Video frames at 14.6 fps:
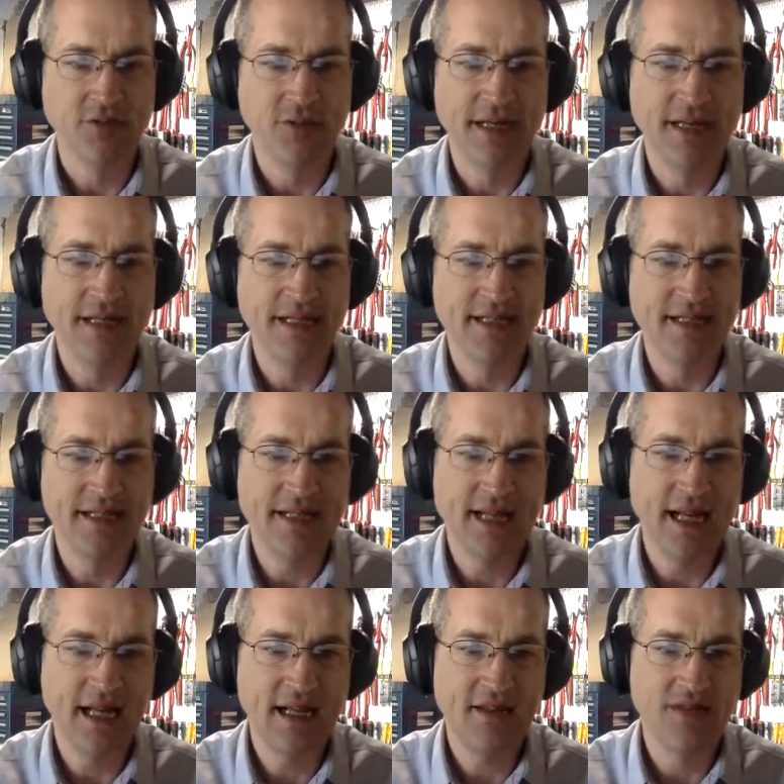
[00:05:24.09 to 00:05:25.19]
We needed to
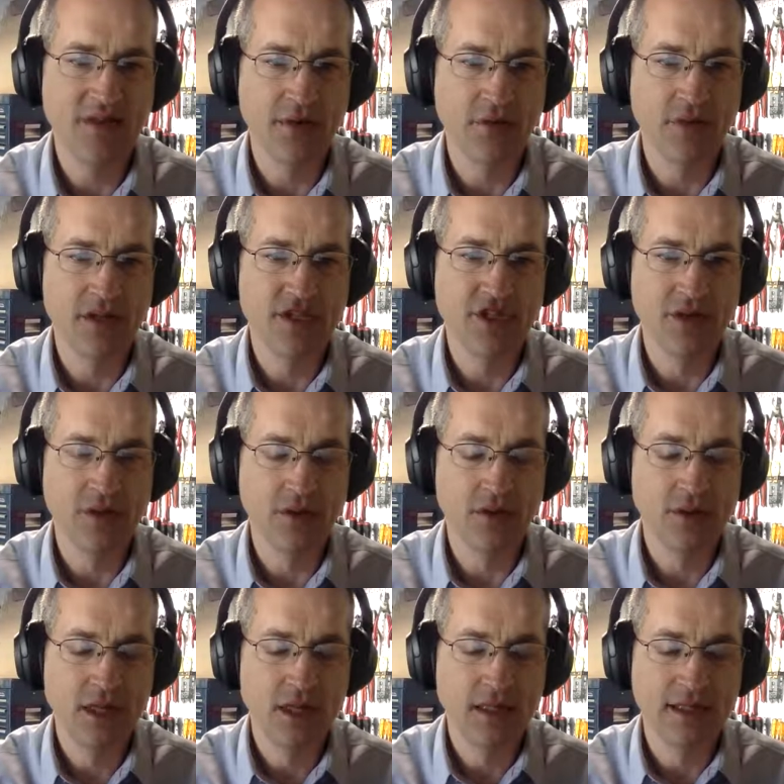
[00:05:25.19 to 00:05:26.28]
take the
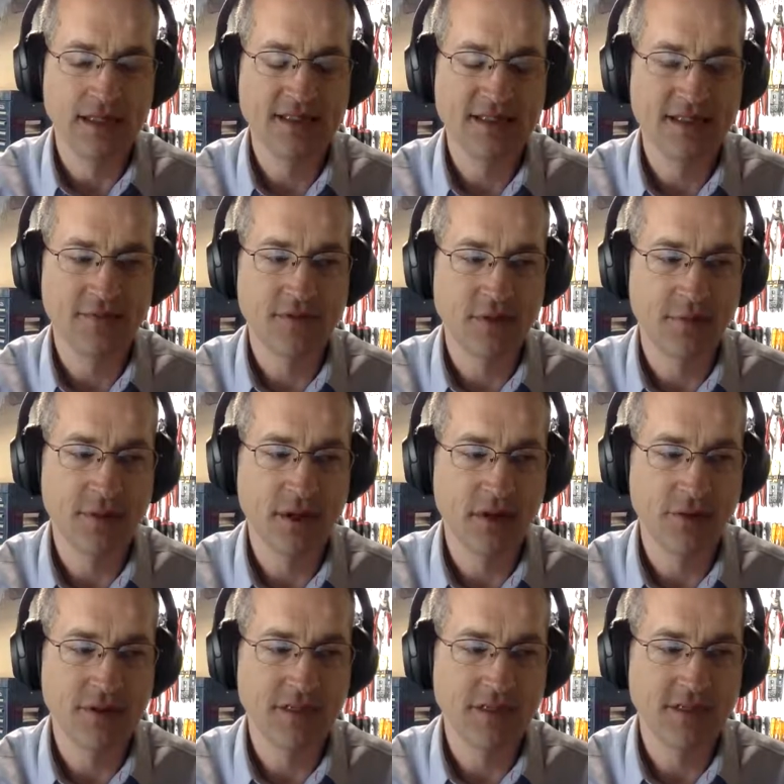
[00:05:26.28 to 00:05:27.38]
original list of
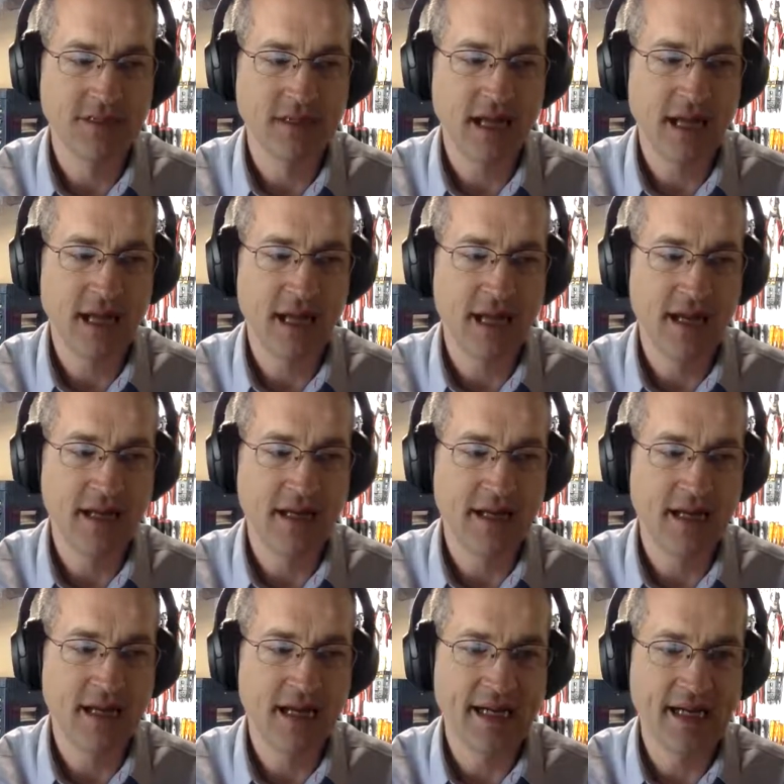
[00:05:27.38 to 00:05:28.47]
components and
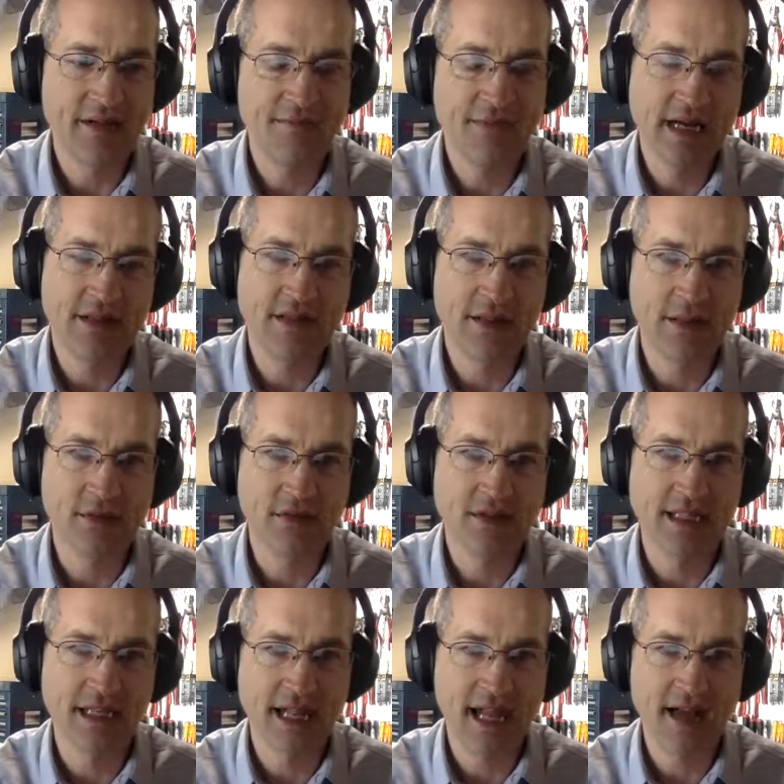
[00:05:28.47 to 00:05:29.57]
identify those
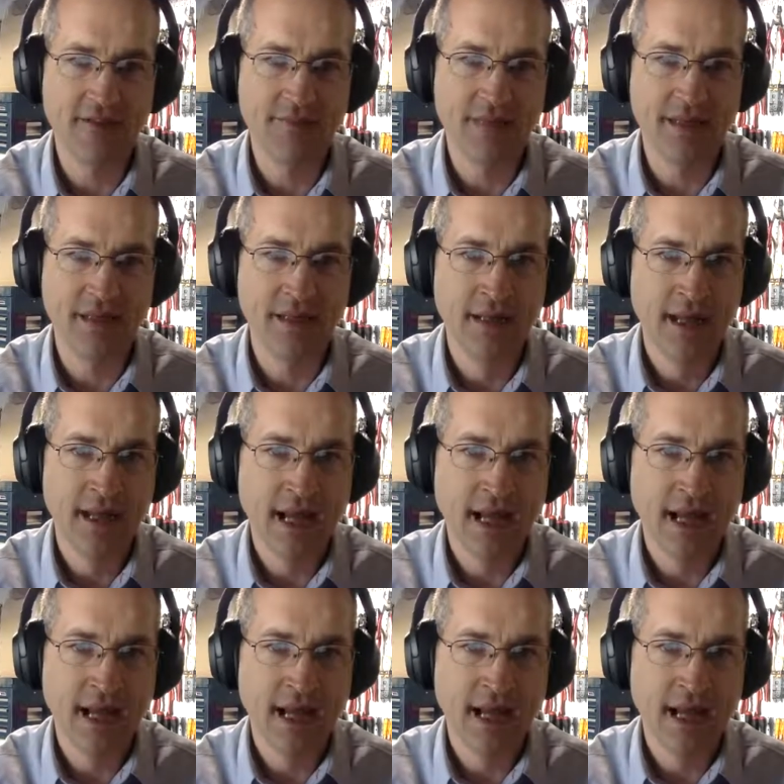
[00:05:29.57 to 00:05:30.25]
that have been